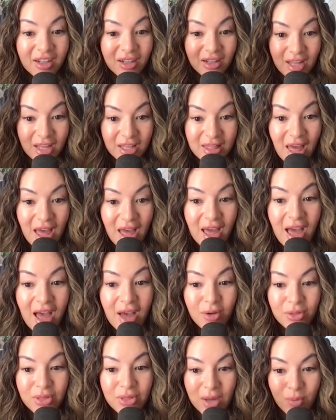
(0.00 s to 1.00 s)
like that
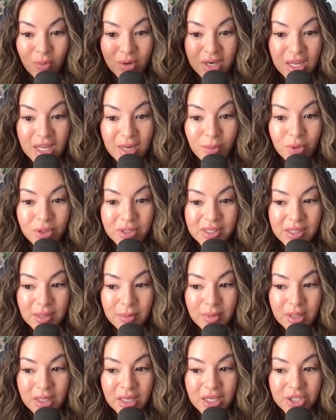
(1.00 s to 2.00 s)
they would need more
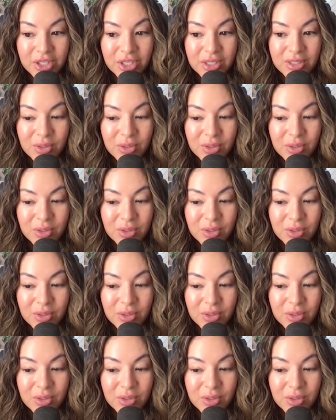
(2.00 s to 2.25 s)
stimulation.